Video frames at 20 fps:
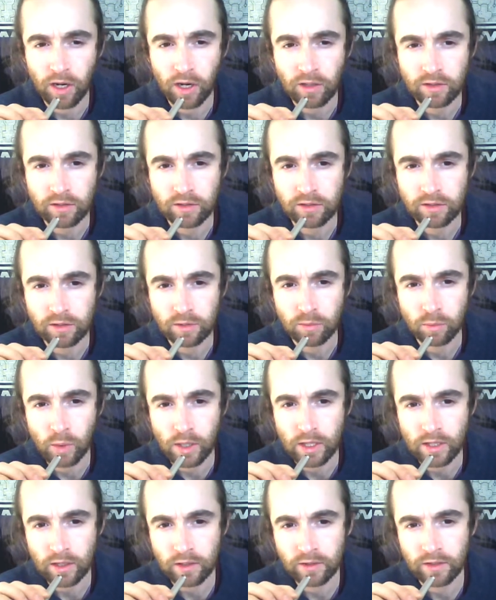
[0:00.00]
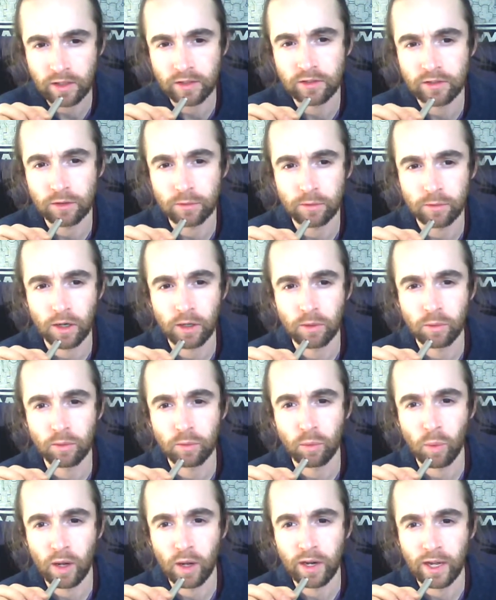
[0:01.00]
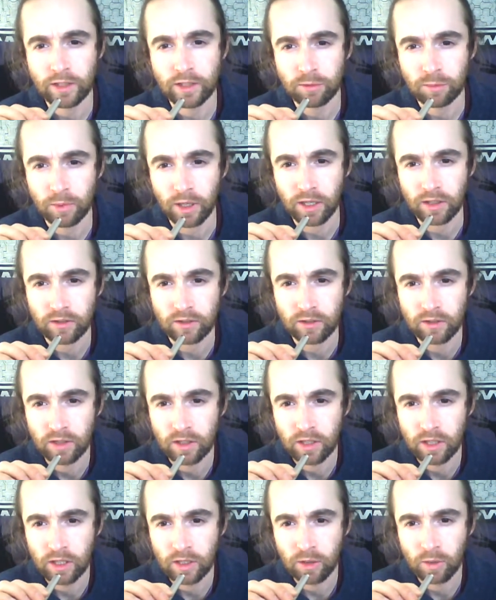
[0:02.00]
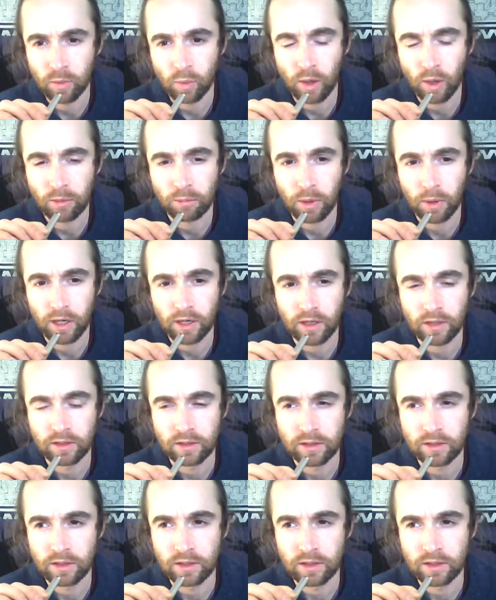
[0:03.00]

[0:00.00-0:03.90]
parts and we identify with one aspect, one part.